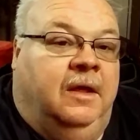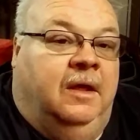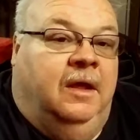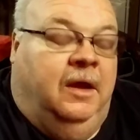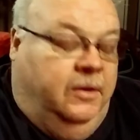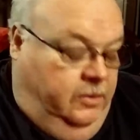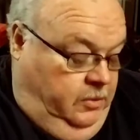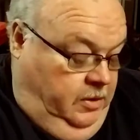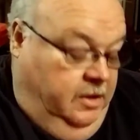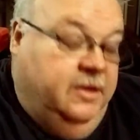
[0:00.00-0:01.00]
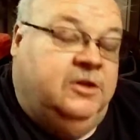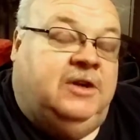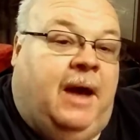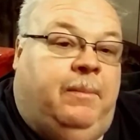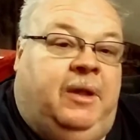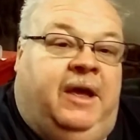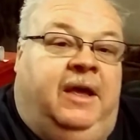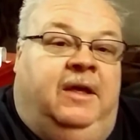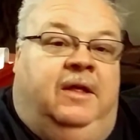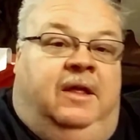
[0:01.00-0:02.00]
Hello, this is Shop
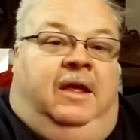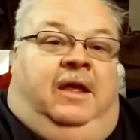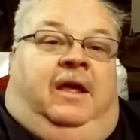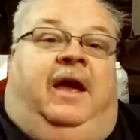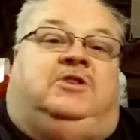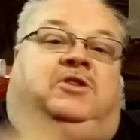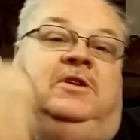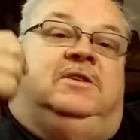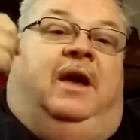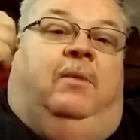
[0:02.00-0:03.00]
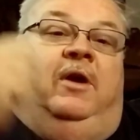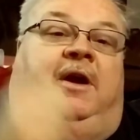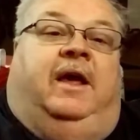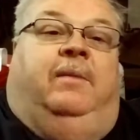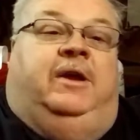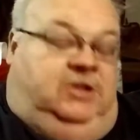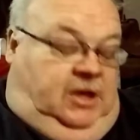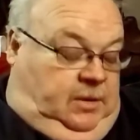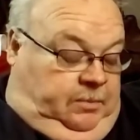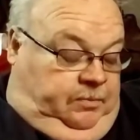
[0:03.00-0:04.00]
Play. As you can see, I'm working on my
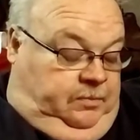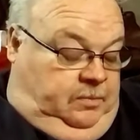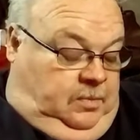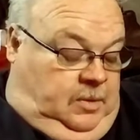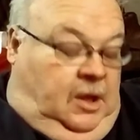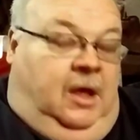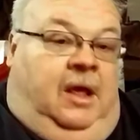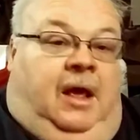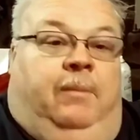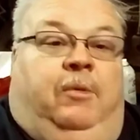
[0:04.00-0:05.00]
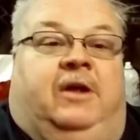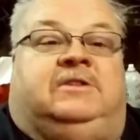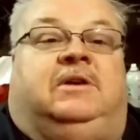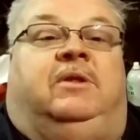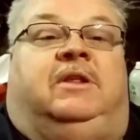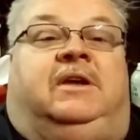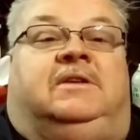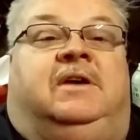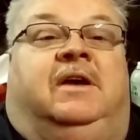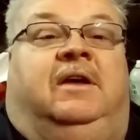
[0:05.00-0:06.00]
Jeep. I bought some of
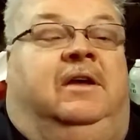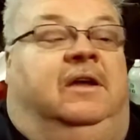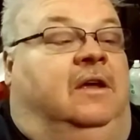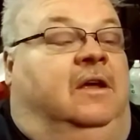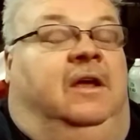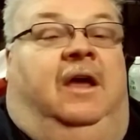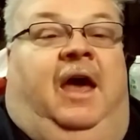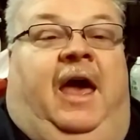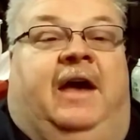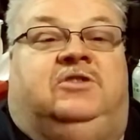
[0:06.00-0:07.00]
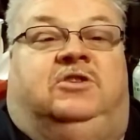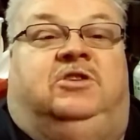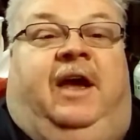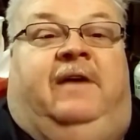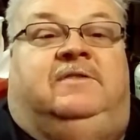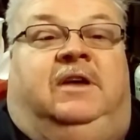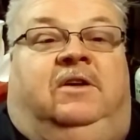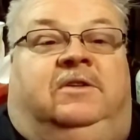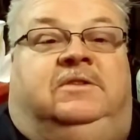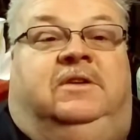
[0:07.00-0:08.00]
these axle shaft
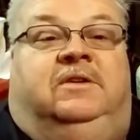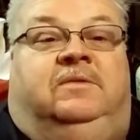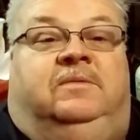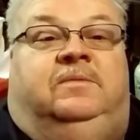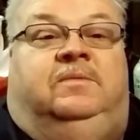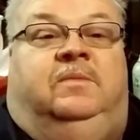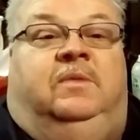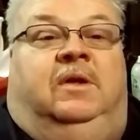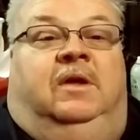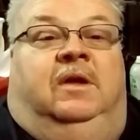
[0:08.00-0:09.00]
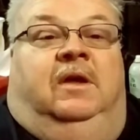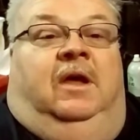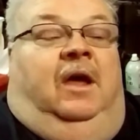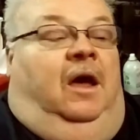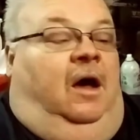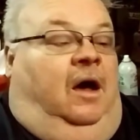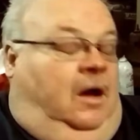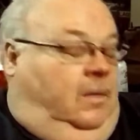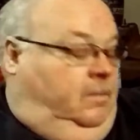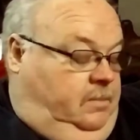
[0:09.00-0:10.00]
seals.
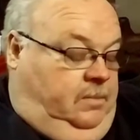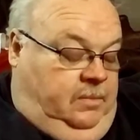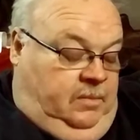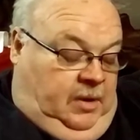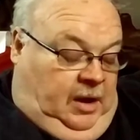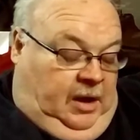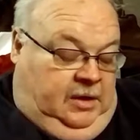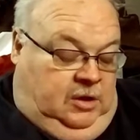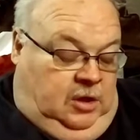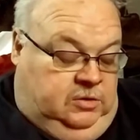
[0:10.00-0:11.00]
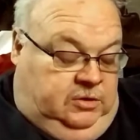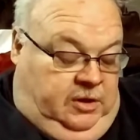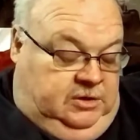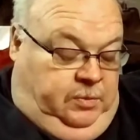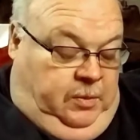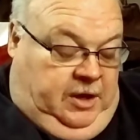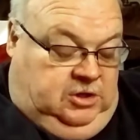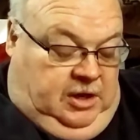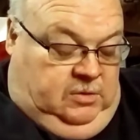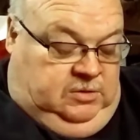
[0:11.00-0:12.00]
On closer
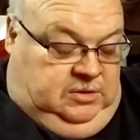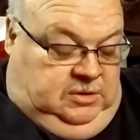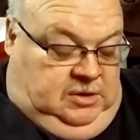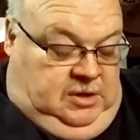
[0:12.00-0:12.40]
inspection, I was